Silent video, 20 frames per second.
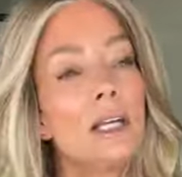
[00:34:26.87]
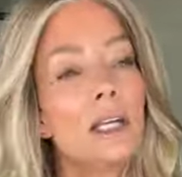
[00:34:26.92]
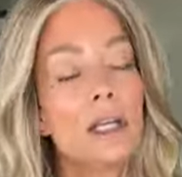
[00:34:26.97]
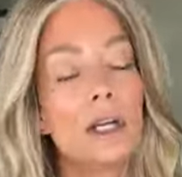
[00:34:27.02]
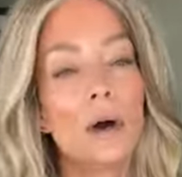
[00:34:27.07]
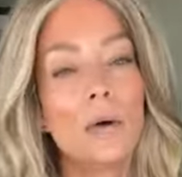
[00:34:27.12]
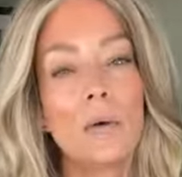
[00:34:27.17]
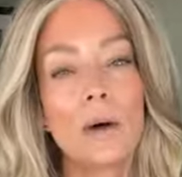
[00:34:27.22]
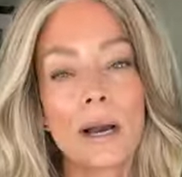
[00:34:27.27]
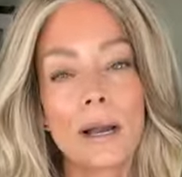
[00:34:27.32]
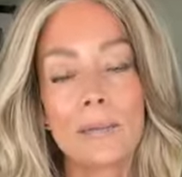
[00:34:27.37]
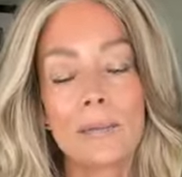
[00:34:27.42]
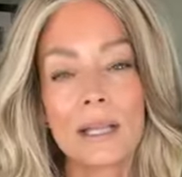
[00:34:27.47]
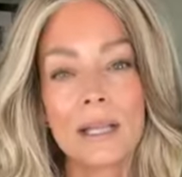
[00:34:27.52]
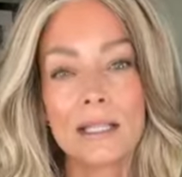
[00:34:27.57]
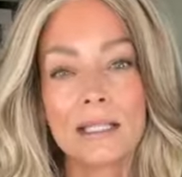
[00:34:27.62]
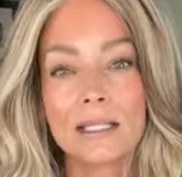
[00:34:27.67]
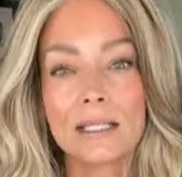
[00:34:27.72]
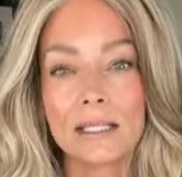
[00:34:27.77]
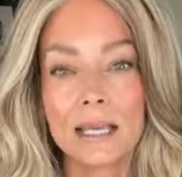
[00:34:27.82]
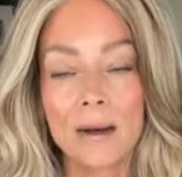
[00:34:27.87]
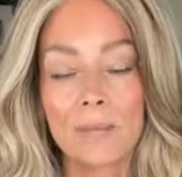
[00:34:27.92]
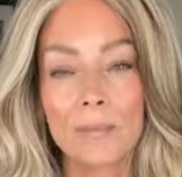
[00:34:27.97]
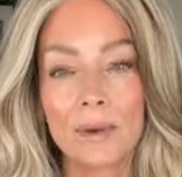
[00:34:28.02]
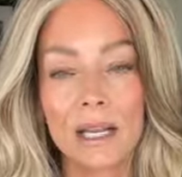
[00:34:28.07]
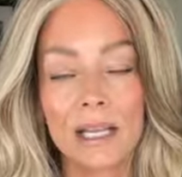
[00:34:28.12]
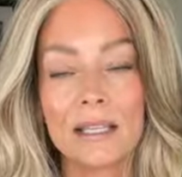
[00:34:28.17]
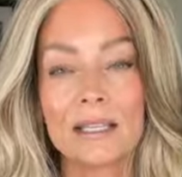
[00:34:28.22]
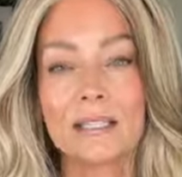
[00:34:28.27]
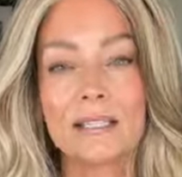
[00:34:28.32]
You know, when I'm in the
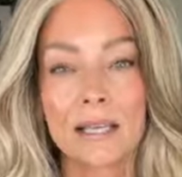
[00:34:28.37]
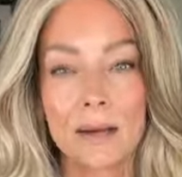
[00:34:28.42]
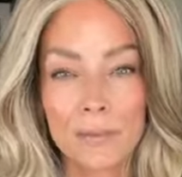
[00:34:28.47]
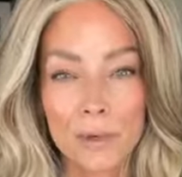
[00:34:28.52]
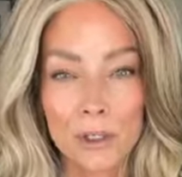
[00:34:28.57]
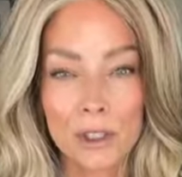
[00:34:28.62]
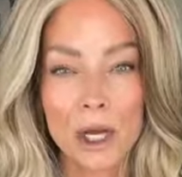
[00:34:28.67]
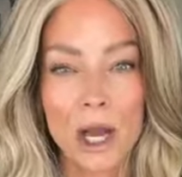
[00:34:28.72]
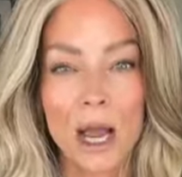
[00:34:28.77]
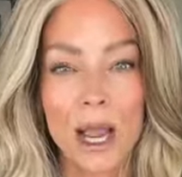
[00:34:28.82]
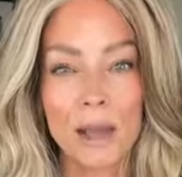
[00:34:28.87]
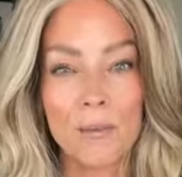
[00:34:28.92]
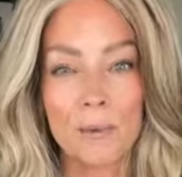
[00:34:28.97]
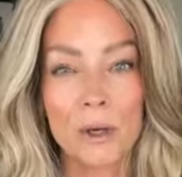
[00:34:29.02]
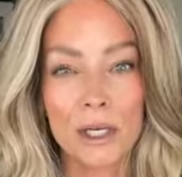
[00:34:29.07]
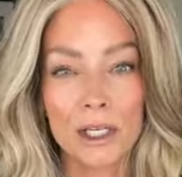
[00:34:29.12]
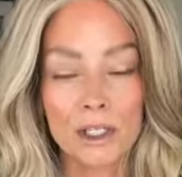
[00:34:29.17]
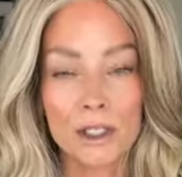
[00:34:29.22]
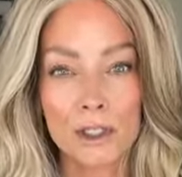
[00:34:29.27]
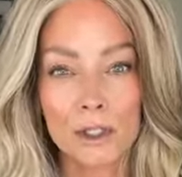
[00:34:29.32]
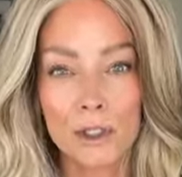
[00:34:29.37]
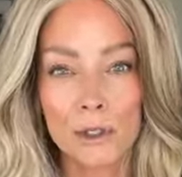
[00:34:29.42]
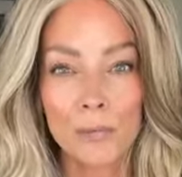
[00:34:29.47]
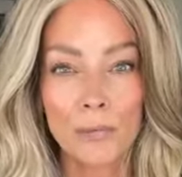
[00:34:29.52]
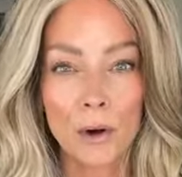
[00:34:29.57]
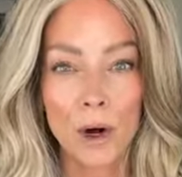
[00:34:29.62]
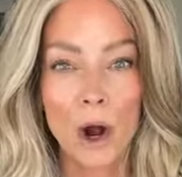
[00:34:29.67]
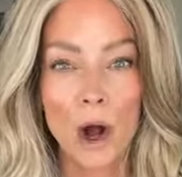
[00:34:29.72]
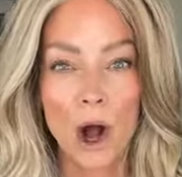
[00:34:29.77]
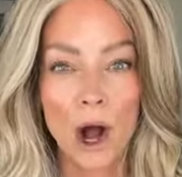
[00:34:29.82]
sum in the summertime when it's
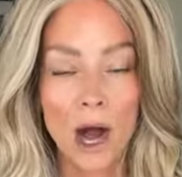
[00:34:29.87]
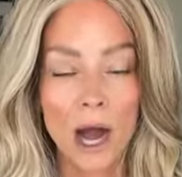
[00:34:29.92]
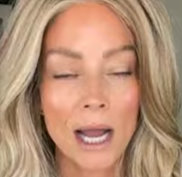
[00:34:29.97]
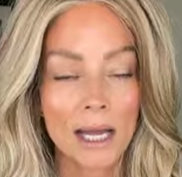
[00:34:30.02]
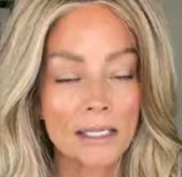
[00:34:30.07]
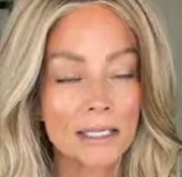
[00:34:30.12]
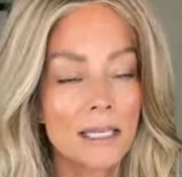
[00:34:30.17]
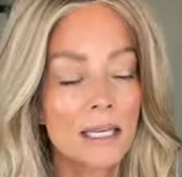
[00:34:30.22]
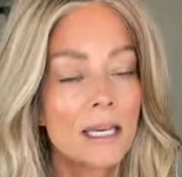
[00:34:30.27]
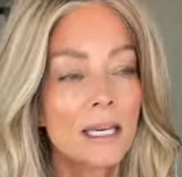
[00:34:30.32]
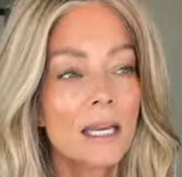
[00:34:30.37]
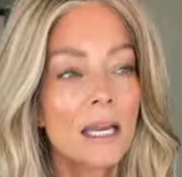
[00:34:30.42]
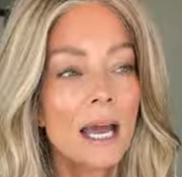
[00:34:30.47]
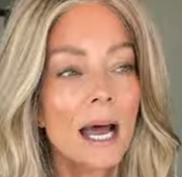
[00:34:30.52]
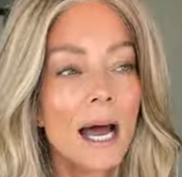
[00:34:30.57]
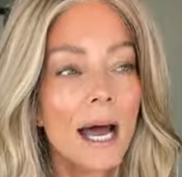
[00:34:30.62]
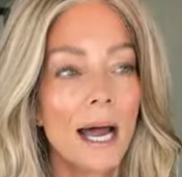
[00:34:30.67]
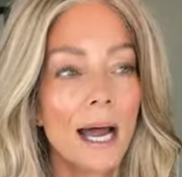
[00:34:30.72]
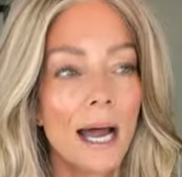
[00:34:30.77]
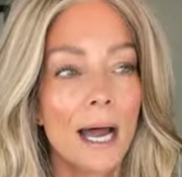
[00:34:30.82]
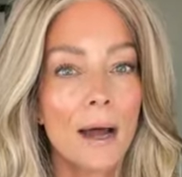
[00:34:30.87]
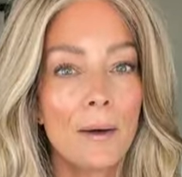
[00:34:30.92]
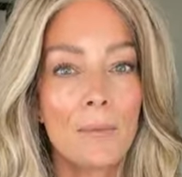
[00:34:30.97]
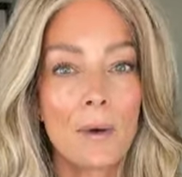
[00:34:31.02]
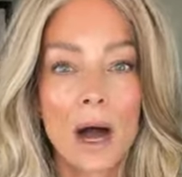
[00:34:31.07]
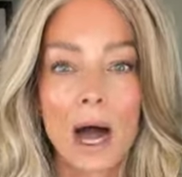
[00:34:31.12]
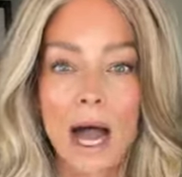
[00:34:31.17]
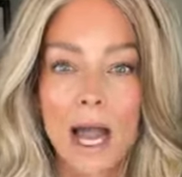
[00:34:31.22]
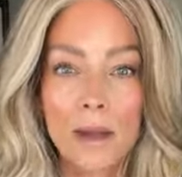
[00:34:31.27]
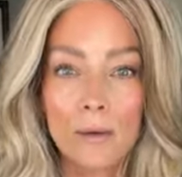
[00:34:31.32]
super hot,
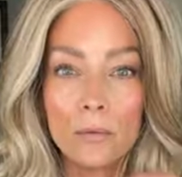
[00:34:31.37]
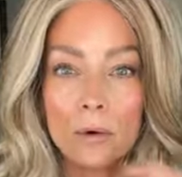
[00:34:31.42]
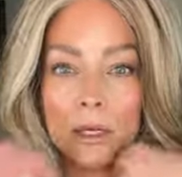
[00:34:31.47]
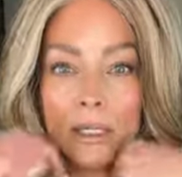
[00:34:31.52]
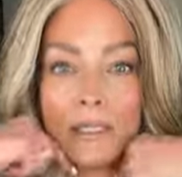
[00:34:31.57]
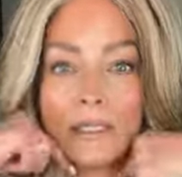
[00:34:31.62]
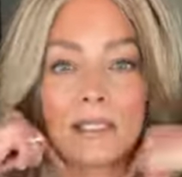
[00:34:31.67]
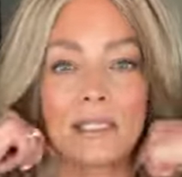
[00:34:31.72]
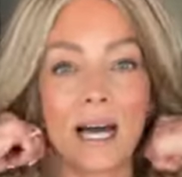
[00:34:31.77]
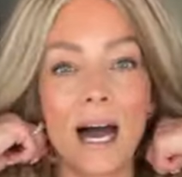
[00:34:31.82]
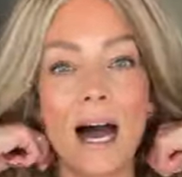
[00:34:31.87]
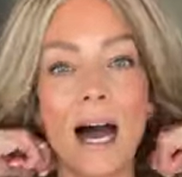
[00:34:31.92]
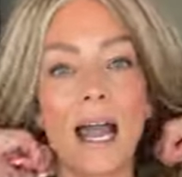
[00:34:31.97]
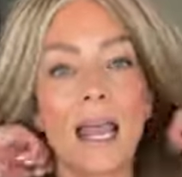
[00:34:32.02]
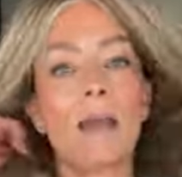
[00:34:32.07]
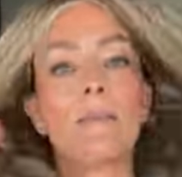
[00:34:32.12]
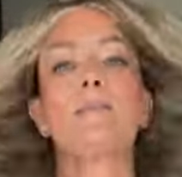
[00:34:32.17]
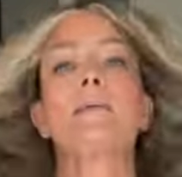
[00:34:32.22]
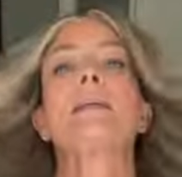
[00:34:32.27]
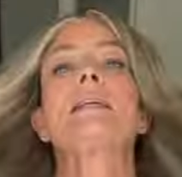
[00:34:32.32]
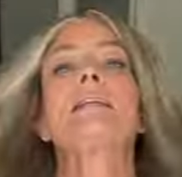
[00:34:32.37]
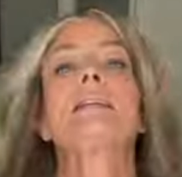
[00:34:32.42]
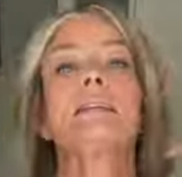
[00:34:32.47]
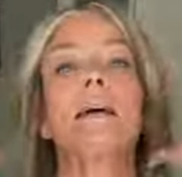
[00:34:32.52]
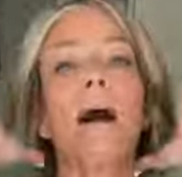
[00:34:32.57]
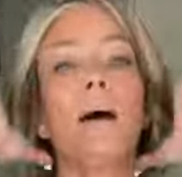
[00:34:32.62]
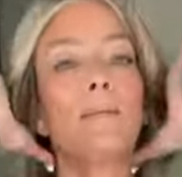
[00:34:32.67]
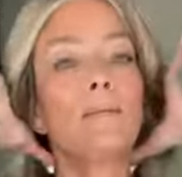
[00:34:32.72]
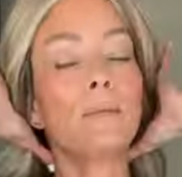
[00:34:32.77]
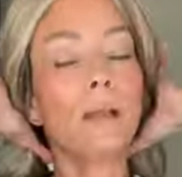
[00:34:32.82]
um, I would tie a piece
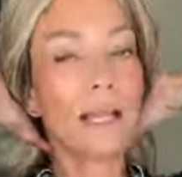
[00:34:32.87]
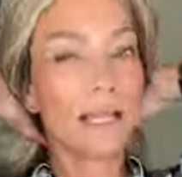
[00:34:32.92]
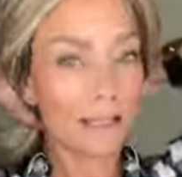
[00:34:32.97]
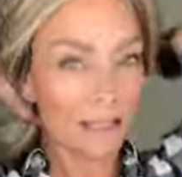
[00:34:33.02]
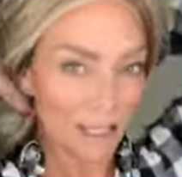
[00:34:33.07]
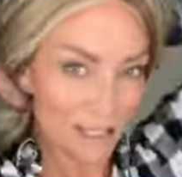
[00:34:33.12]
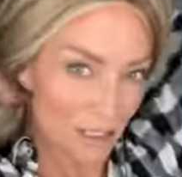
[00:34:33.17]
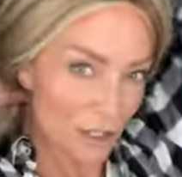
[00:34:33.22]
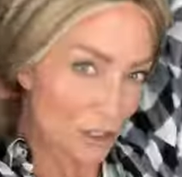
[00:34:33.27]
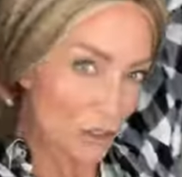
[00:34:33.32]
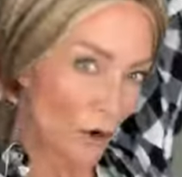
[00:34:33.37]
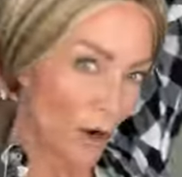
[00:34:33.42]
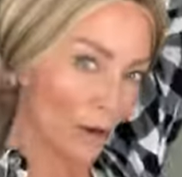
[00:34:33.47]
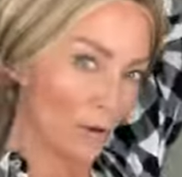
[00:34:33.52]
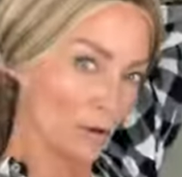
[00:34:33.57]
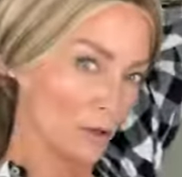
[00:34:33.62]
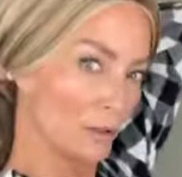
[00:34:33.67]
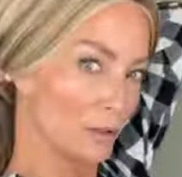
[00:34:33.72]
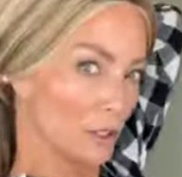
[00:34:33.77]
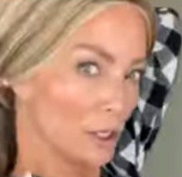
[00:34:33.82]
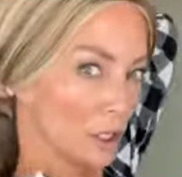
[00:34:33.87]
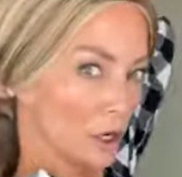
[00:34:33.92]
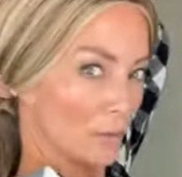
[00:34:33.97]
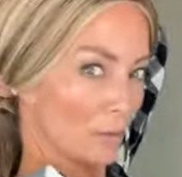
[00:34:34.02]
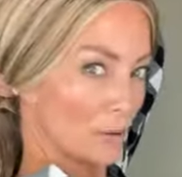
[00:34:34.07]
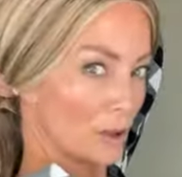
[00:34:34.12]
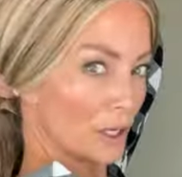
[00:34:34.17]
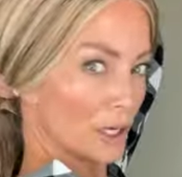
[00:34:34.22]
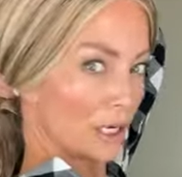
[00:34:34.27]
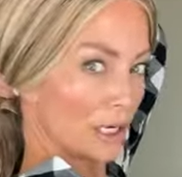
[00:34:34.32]
up like this. So I would, you know,
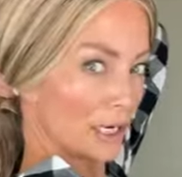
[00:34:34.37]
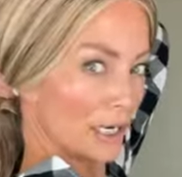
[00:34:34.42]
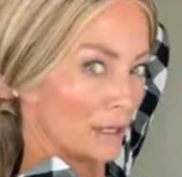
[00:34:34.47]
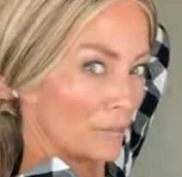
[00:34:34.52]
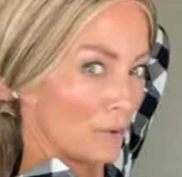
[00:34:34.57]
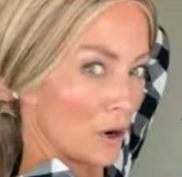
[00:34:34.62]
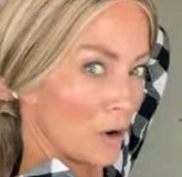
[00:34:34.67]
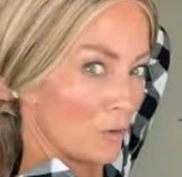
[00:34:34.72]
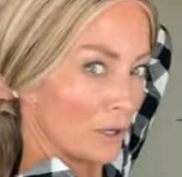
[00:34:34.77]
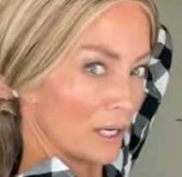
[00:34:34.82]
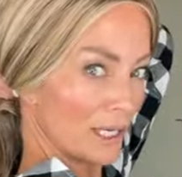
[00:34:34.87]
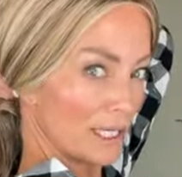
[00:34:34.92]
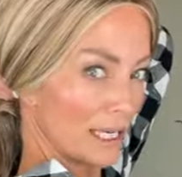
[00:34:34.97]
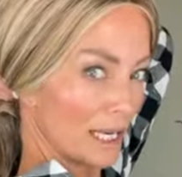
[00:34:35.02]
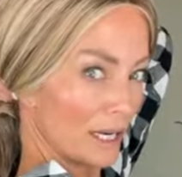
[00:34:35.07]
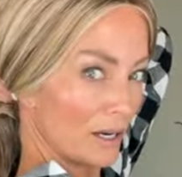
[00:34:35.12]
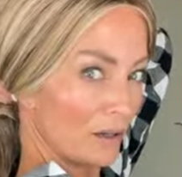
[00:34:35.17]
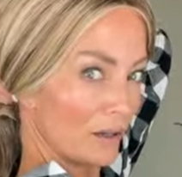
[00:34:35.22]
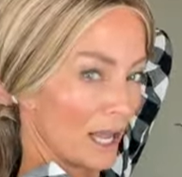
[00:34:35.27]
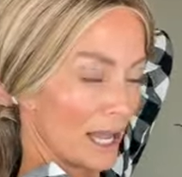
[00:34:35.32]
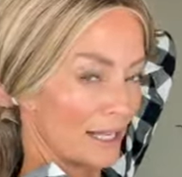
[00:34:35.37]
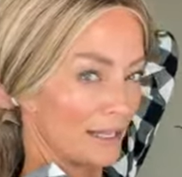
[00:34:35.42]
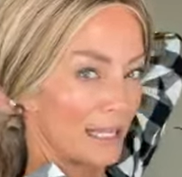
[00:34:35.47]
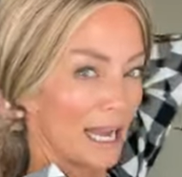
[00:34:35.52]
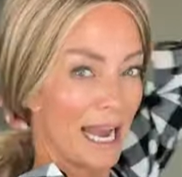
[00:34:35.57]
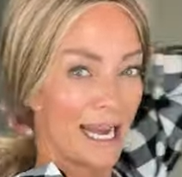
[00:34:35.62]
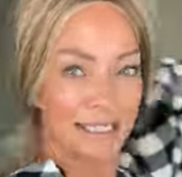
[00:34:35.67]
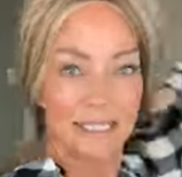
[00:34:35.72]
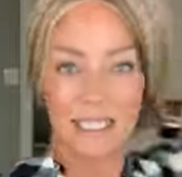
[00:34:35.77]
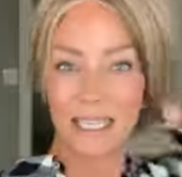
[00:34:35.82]
put it in a ponytail like
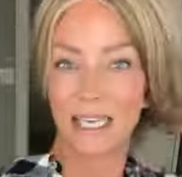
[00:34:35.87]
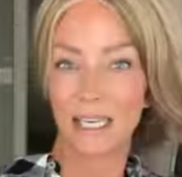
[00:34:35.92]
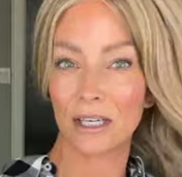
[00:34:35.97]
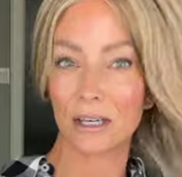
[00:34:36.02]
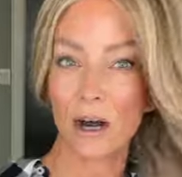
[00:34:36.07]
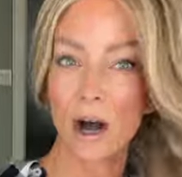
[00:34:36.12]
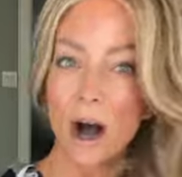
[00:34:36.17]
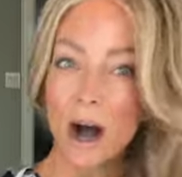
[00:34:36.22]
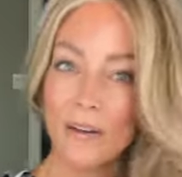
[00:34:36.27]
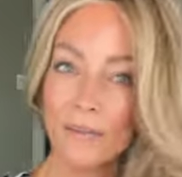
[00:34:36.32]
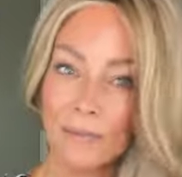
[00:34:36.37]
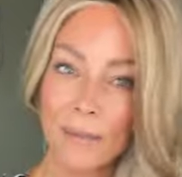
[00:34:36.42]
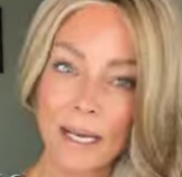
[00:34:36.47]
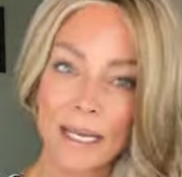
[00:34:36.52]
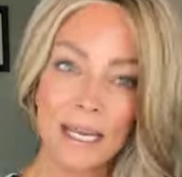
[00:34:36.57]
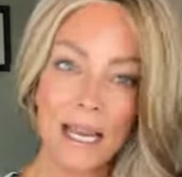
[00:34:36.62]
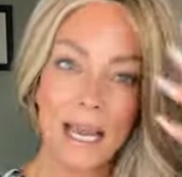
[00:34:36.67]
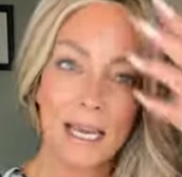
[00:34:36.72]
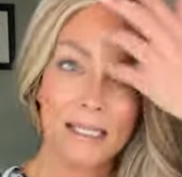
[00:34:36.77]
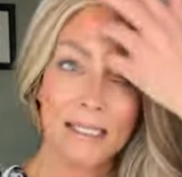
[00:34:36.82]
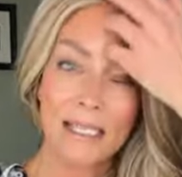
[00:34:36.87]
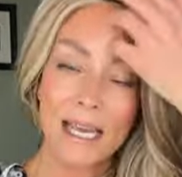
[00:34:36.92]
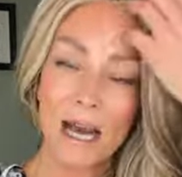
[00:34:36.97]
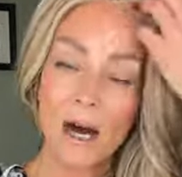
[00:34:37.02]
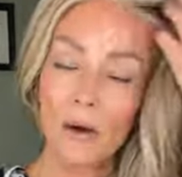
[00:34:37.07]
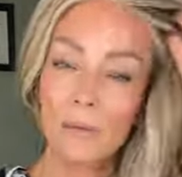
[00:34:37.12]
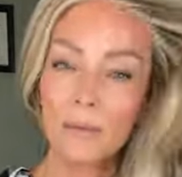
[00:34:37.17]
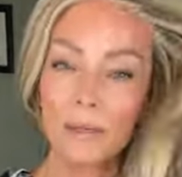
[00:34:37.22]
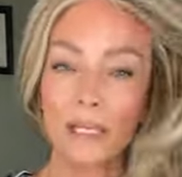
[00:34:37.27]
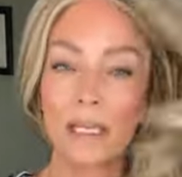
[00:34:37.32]
that to get it off my neck to
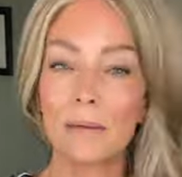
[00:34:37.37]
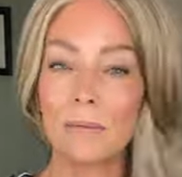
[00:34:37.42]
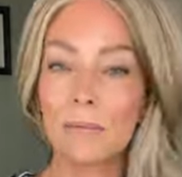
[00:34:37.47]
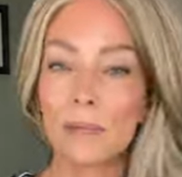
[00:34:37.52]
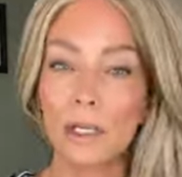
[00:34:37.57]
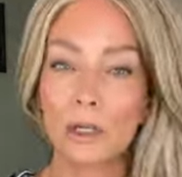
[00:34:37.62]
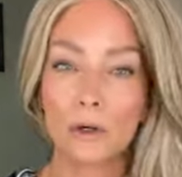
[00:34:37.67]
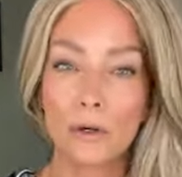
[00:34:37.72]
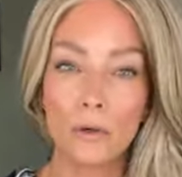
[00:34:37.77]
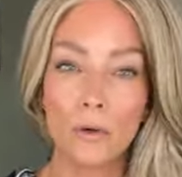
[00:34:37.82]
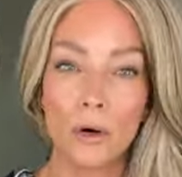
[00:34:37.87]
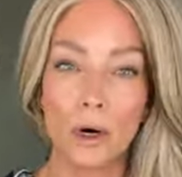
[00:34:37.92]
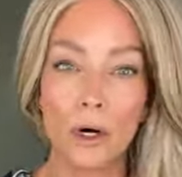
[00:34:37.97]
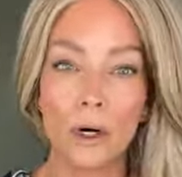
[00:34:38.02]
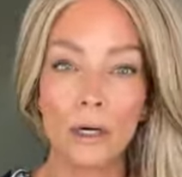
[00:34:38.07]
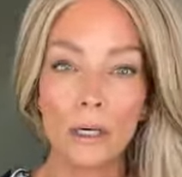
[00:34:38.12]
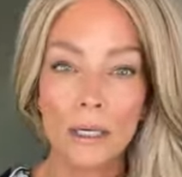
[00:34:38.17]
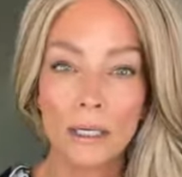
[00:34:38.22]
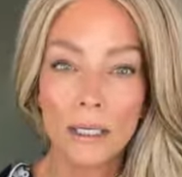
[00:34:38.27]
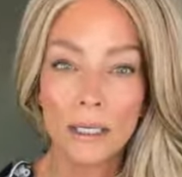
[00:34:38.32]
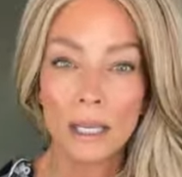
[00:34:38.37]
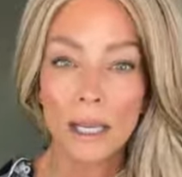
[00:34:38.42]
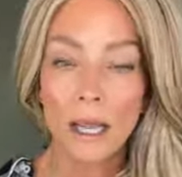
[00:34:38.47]
help keep me cool.